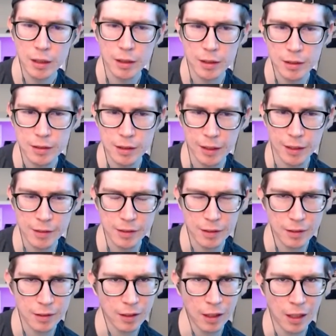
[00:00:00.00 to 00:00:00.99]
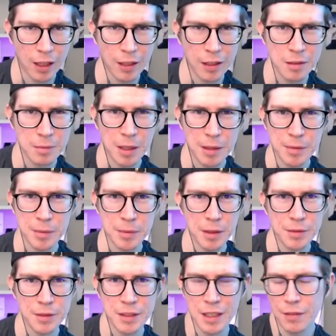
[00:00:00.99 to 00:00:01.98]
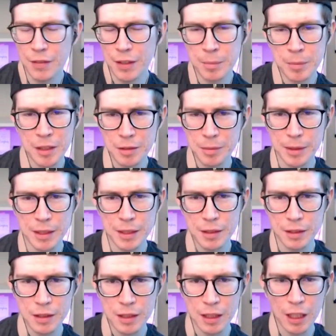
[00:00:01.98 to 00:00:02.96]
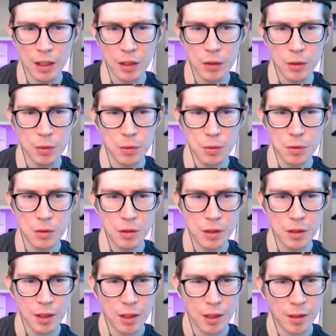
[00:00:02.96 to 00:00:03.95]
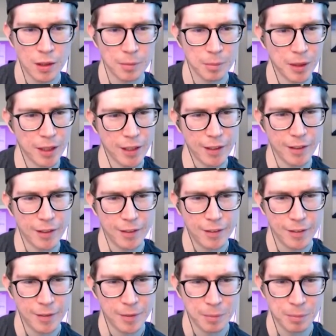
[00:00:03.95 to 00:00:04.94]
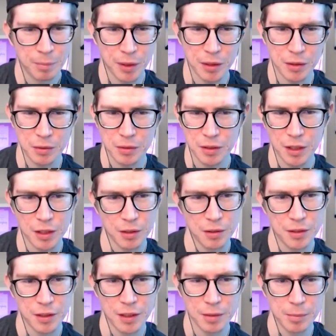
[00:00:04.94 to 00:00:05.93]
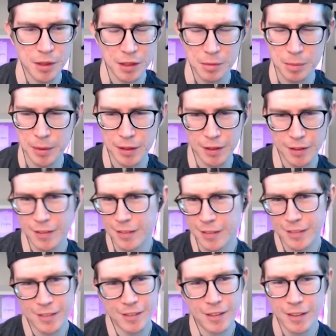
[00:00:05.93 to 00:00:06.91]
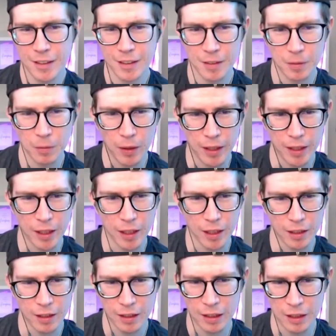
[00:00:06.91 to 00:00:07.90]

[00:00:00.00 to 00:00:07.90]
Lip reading: Because like I said, a lot of these maps sometimes just have empty space that's not used, but pros will start using them just because why not?